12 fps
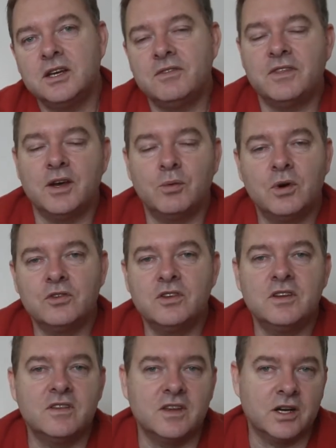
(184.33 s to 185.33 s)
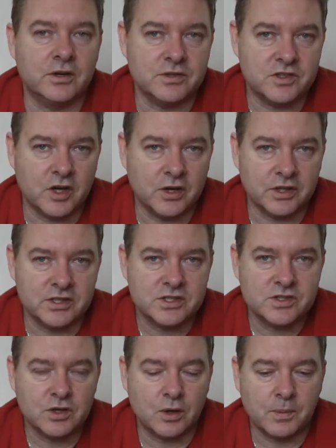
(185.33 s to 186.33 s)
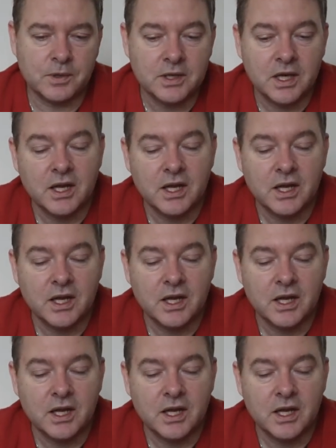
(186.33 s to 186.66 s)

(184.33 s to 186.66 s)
If there wasn't, then I was going to stop.